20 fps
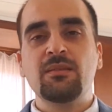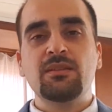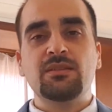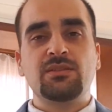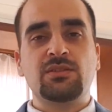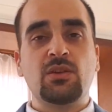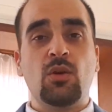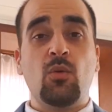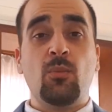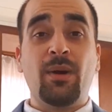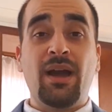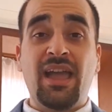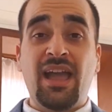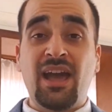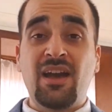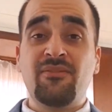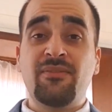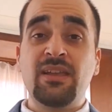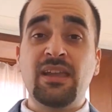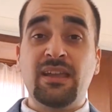So by
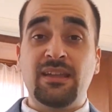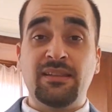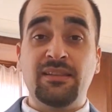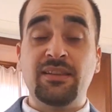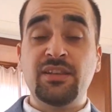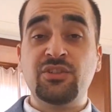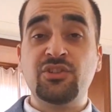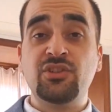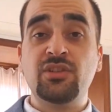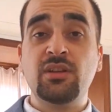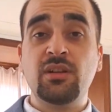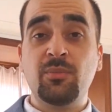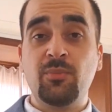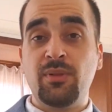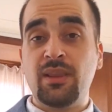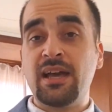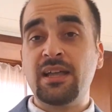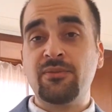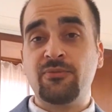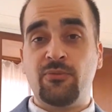having a digital
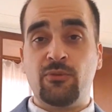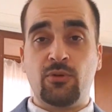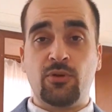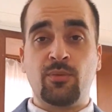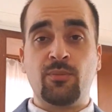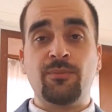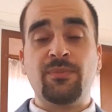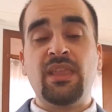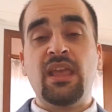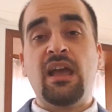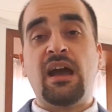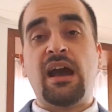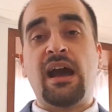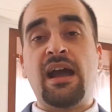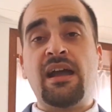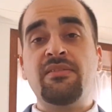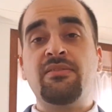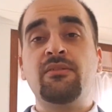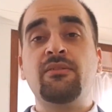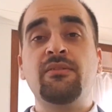platform,
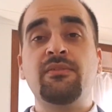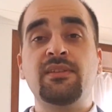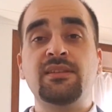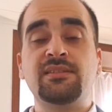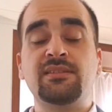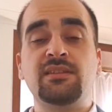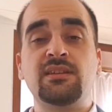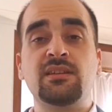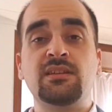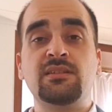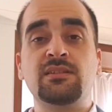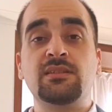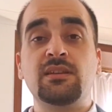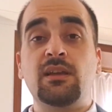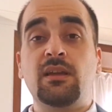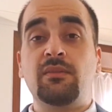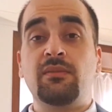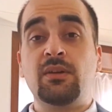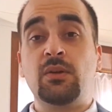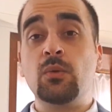either this is
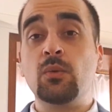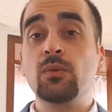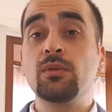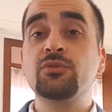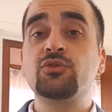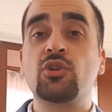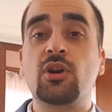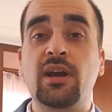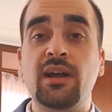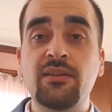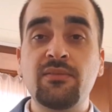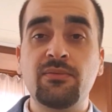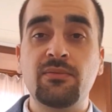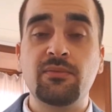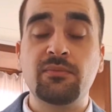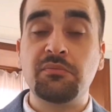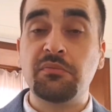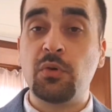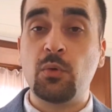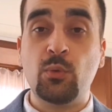the Google Drive,
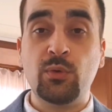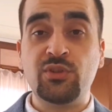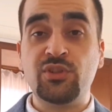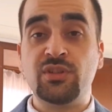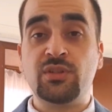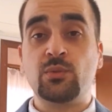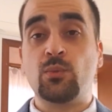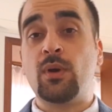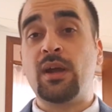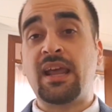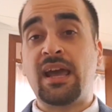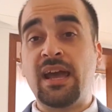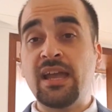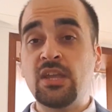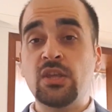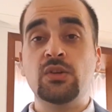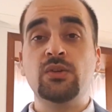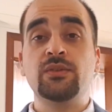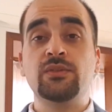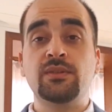which is what I
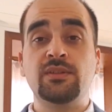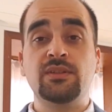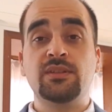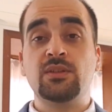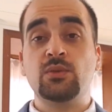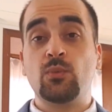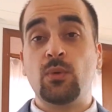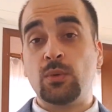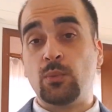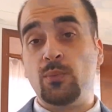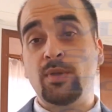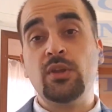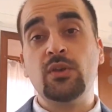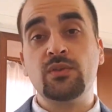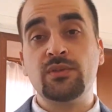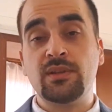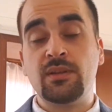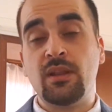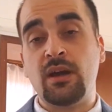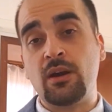use, this is what we
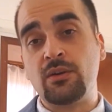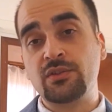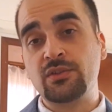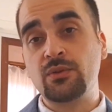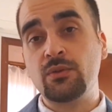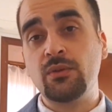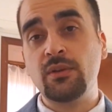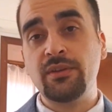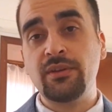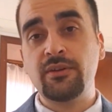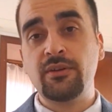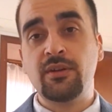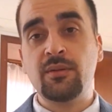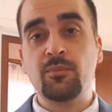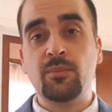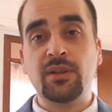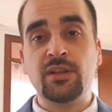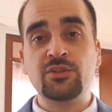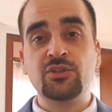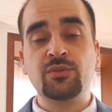use in our school here in
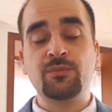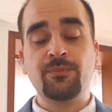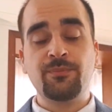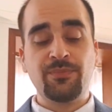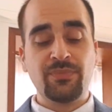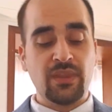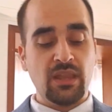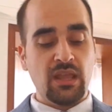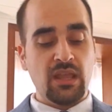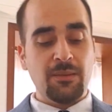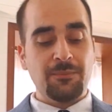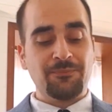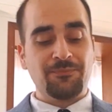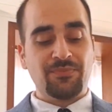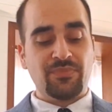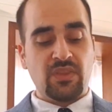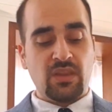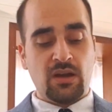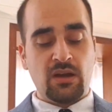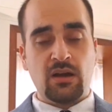Belgium,
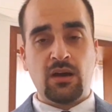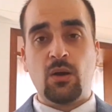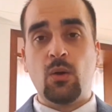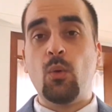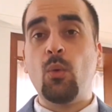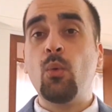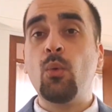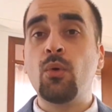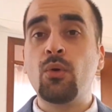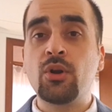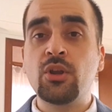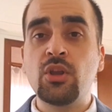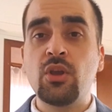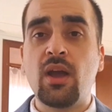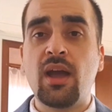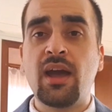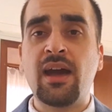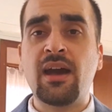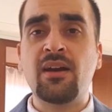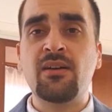or you
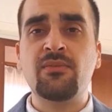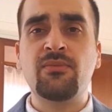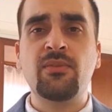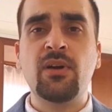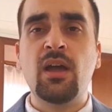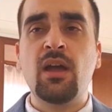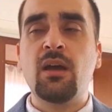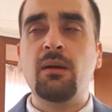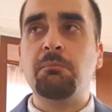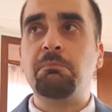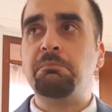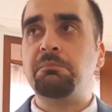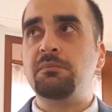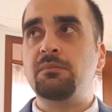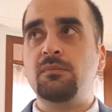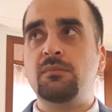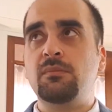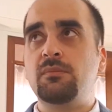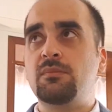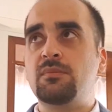have
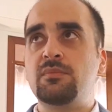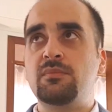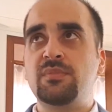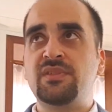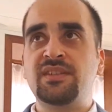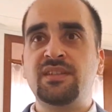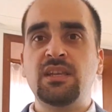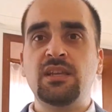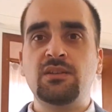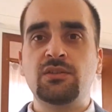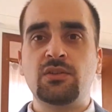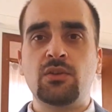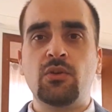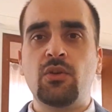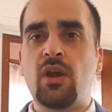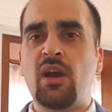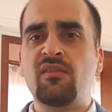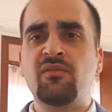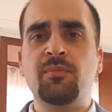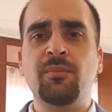CISO, you
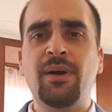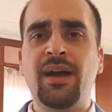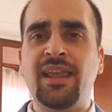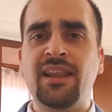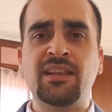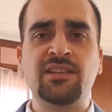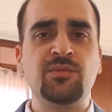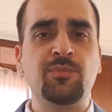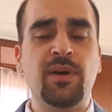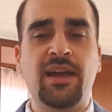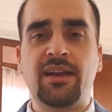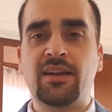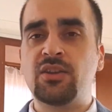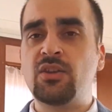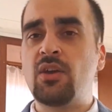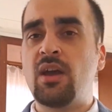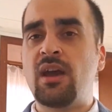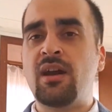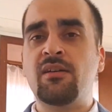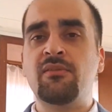have ManageBack,
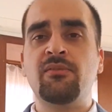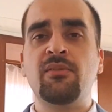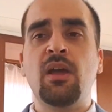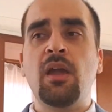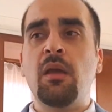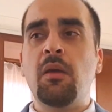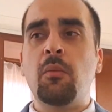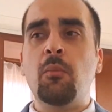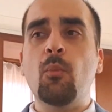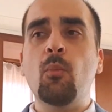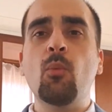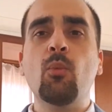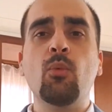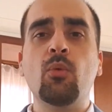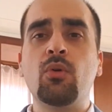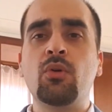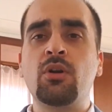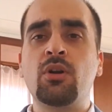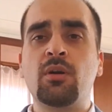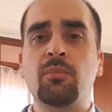you have
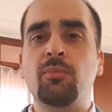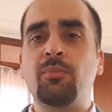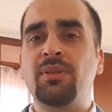more